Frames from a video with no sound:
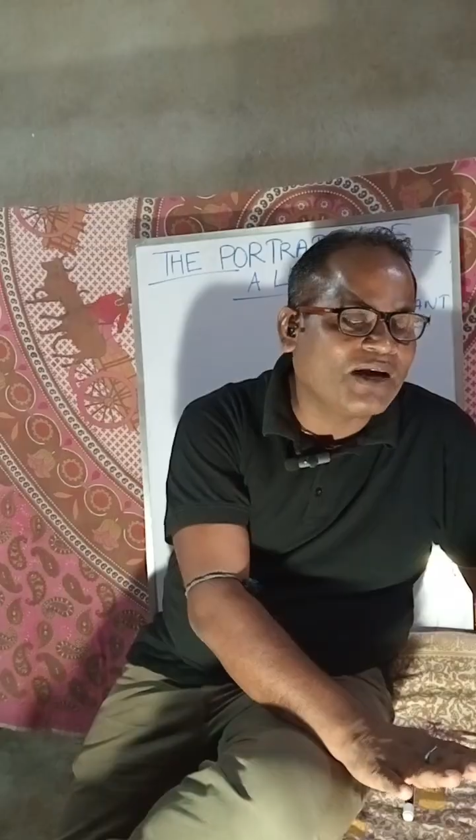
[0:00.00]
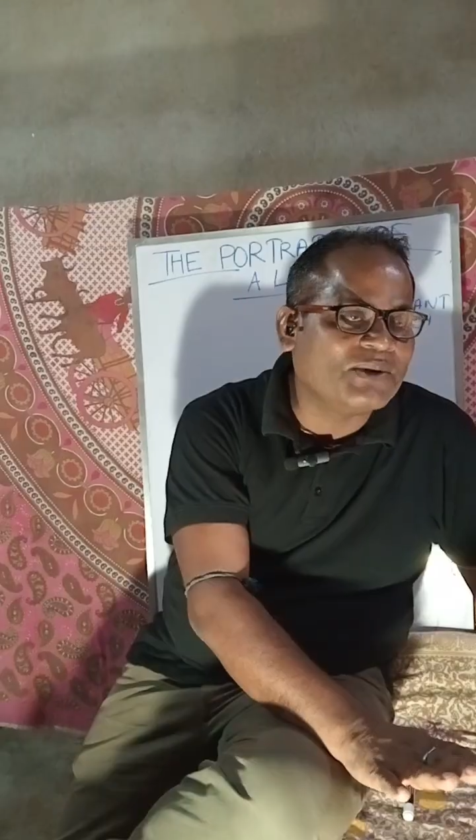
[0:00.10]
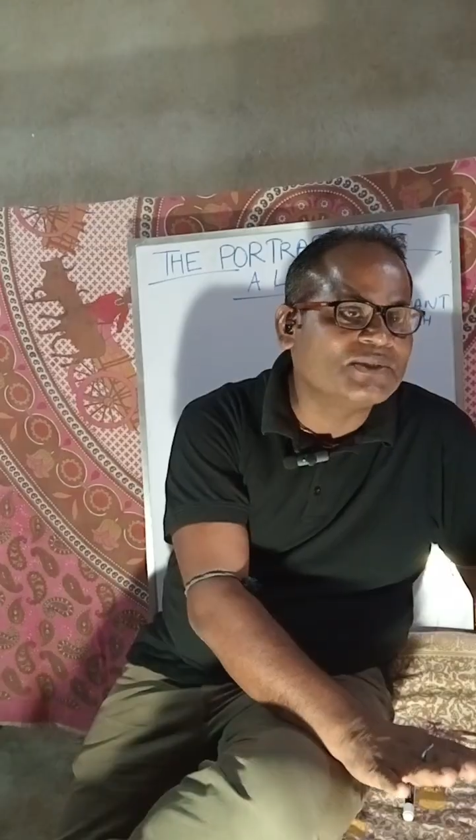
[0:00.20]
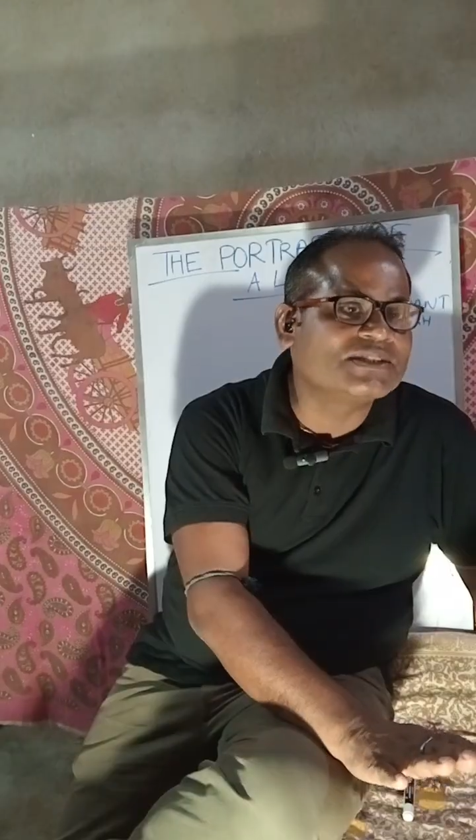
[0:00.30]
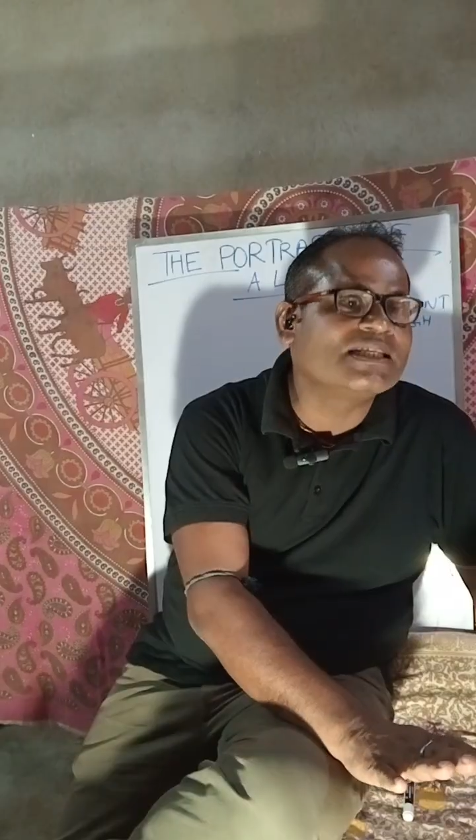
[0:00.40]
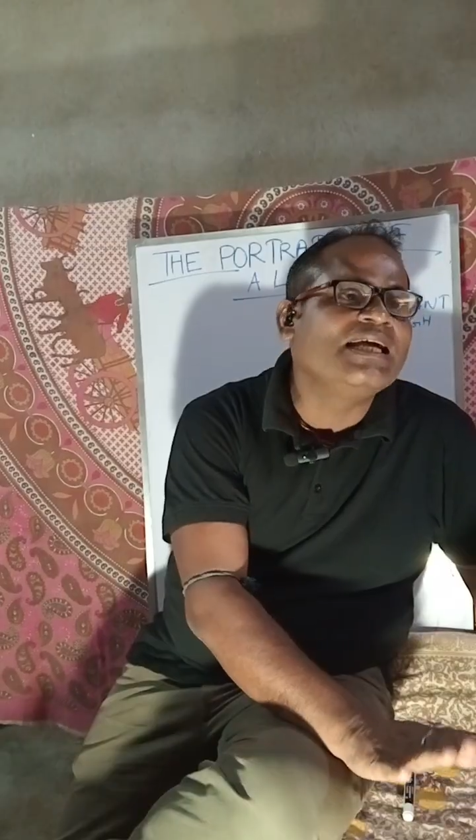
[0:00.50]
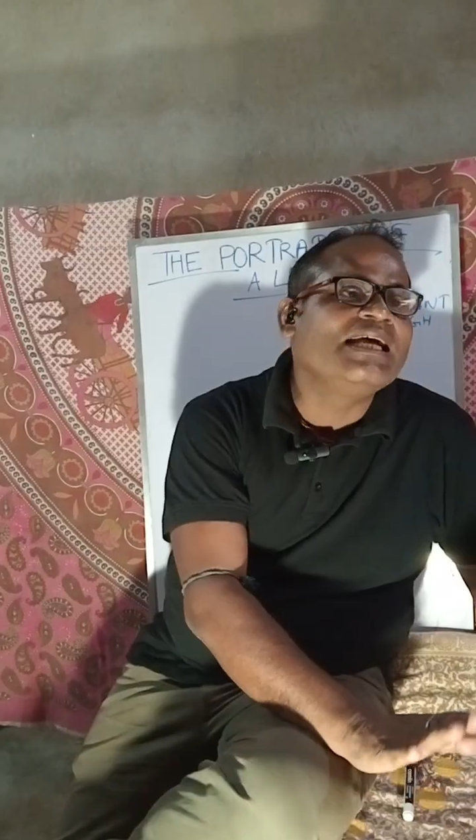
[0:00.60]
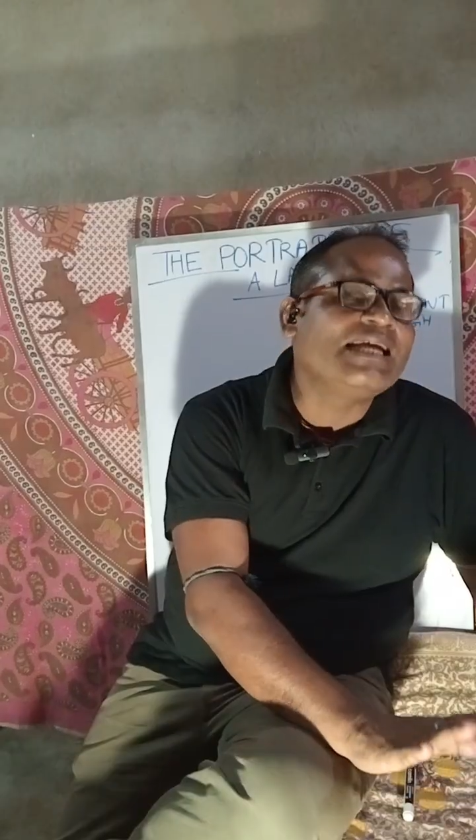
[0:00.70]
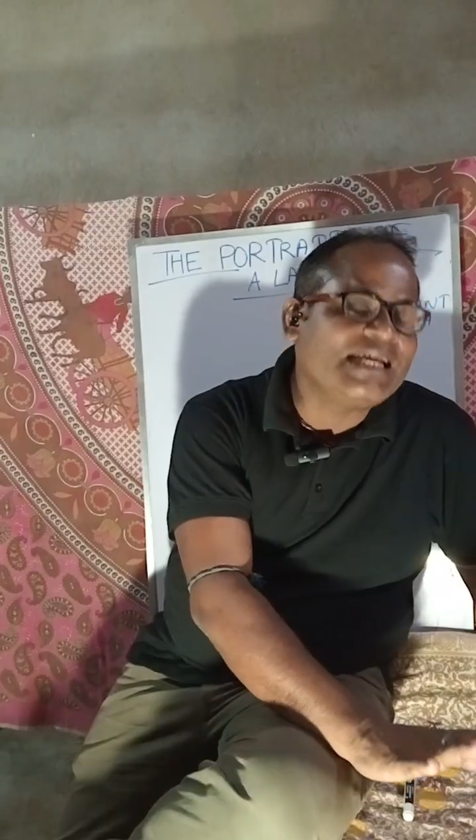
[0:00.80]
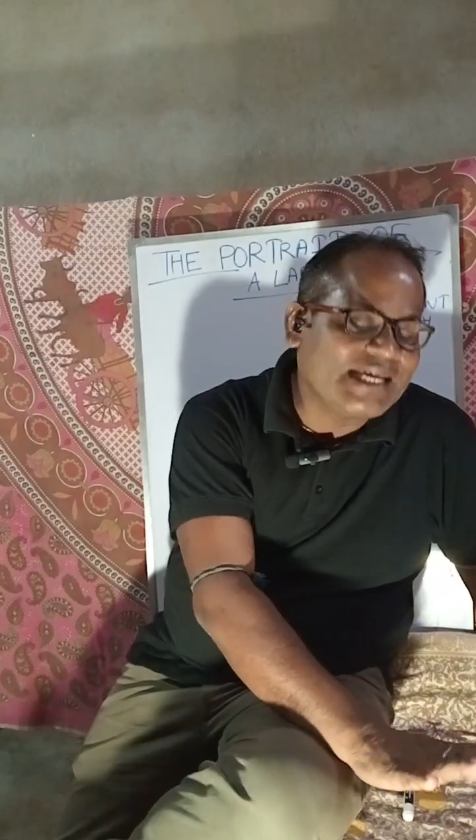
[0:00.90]
house
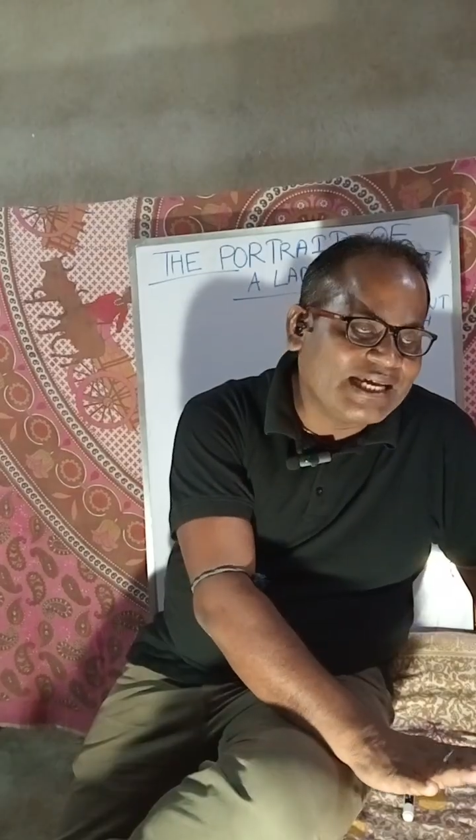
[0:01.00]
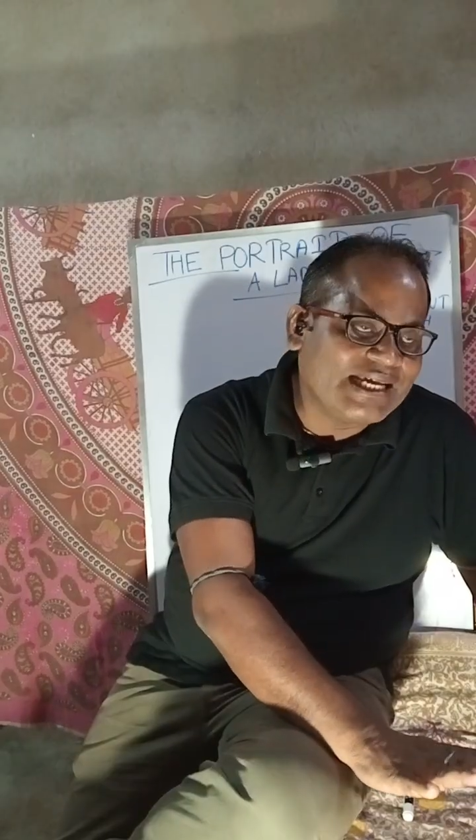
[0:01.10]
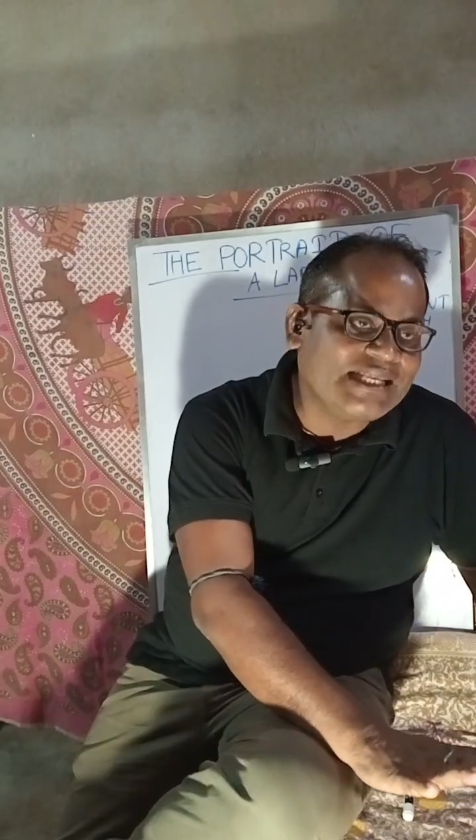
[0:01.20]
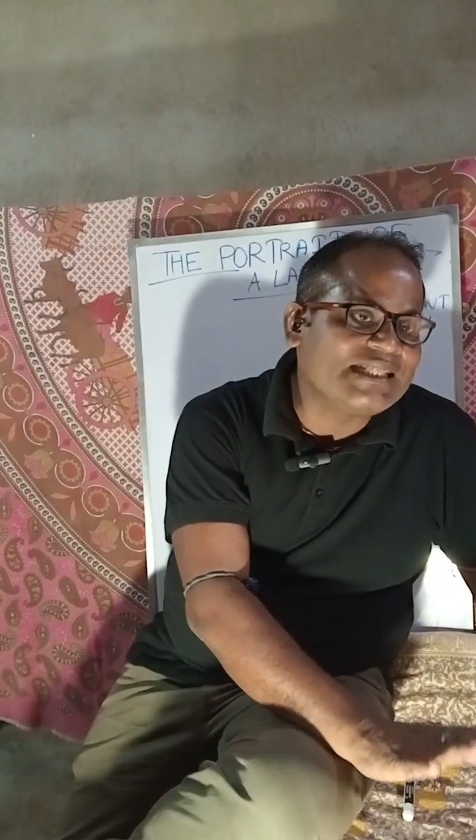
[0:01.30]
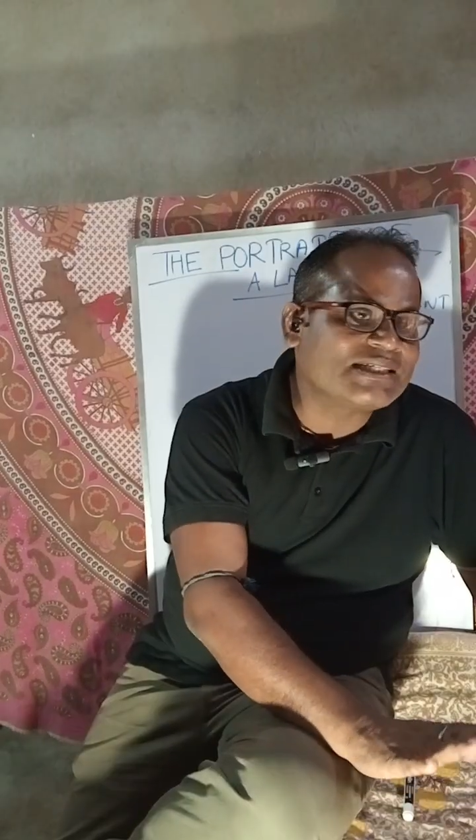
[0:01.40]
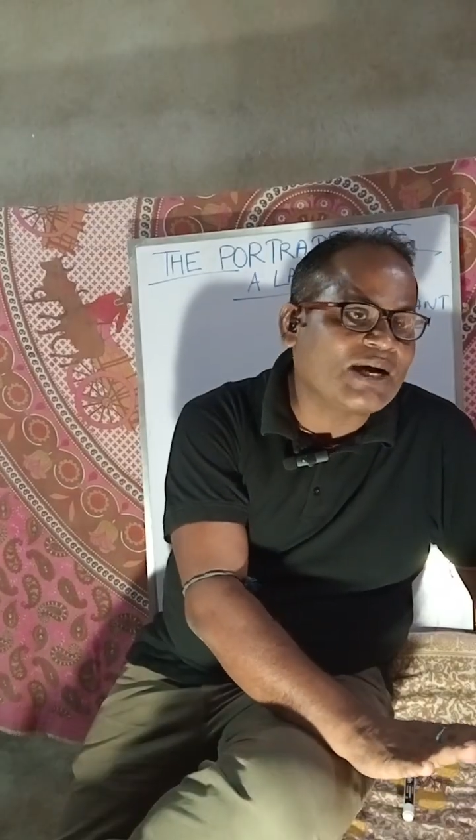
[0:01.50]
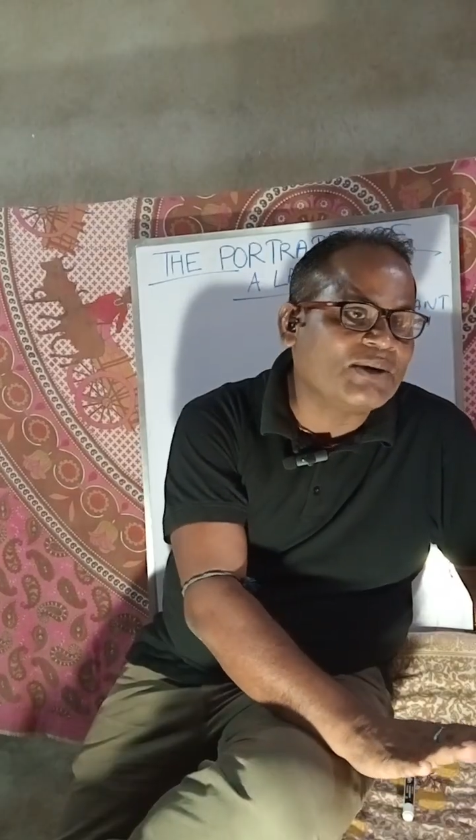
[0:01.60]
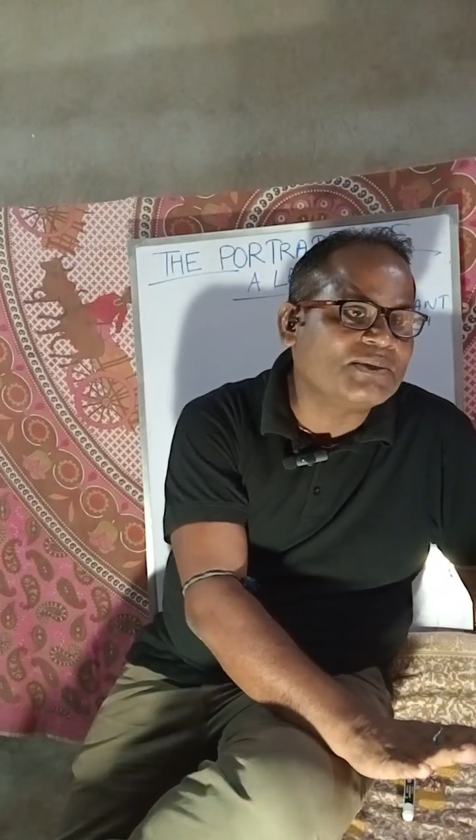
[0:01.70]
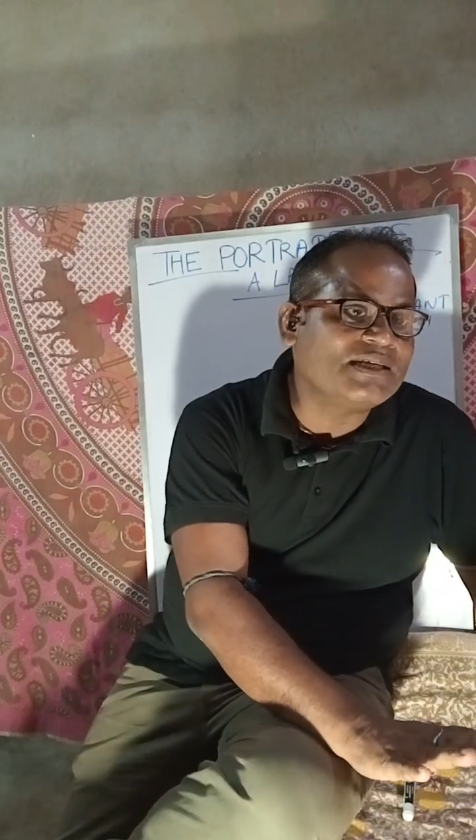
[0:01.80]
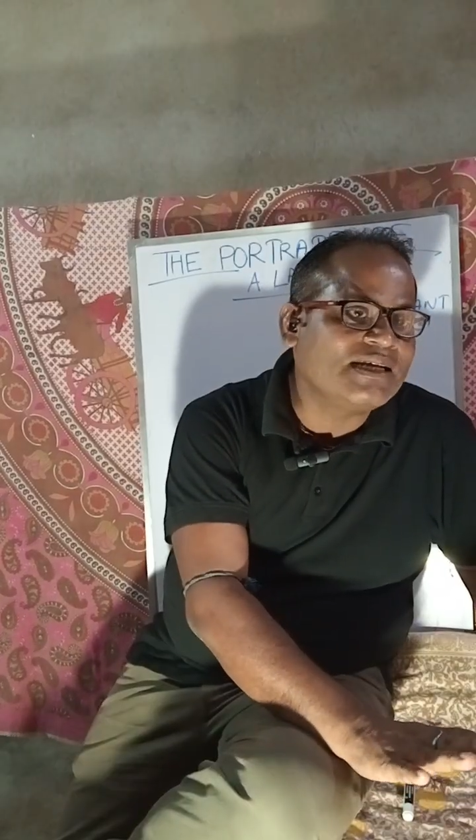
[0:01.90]
in the
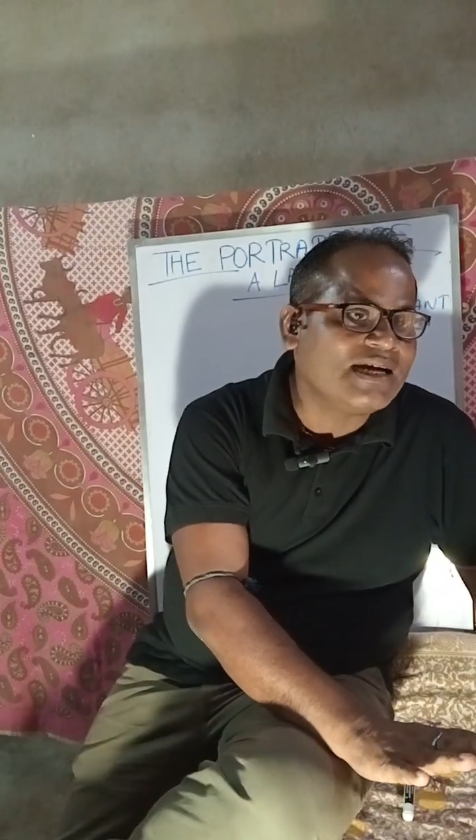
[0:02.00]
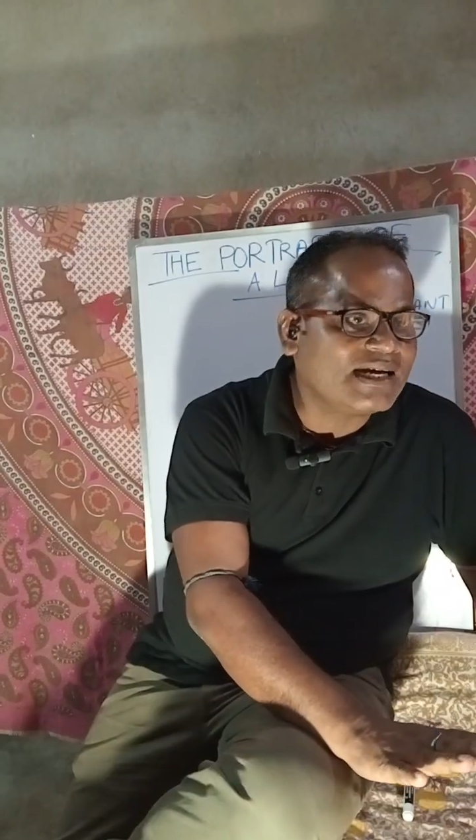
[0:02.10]
town,